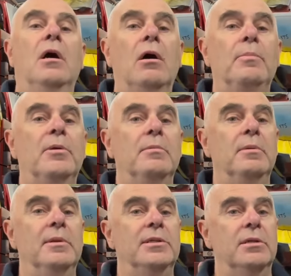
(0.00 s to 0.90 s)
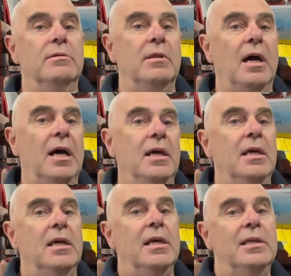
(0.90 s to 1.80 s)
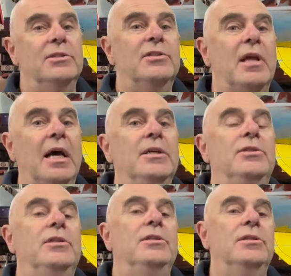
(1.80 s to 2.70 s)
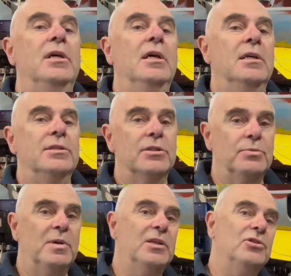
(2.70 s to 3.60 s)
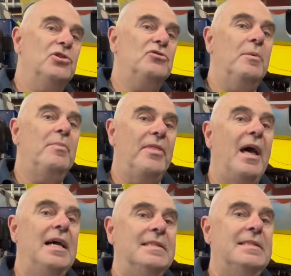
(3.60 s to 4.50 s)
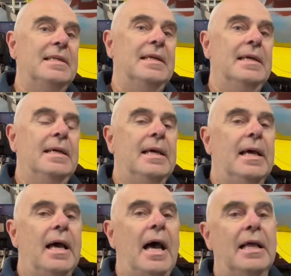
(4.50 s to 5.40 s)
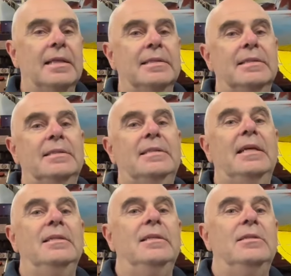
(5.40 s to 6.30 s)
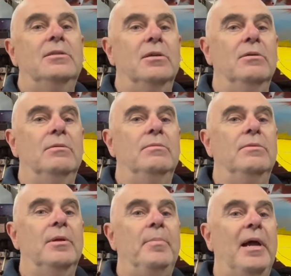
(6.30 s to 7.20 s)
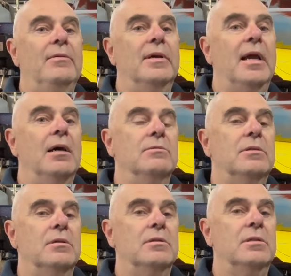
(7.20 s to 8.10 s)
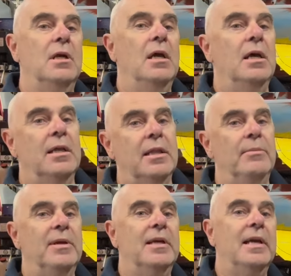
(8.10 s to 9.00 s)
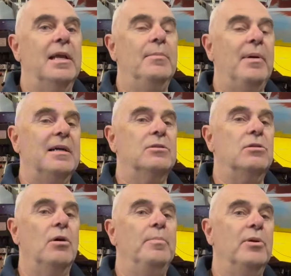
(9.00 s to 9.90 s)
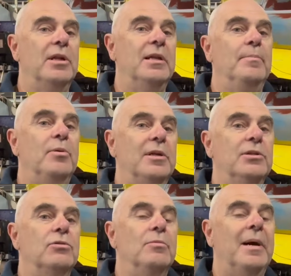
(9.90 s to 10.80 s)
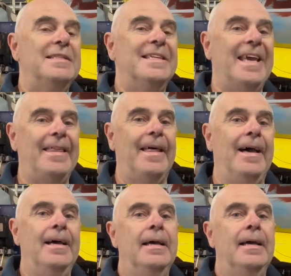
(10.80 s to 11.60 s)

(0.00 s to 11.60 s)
I'll probably do that in stages so as we can strip that and send it to the powder coaters. Then we can get it back, start putting it all back together.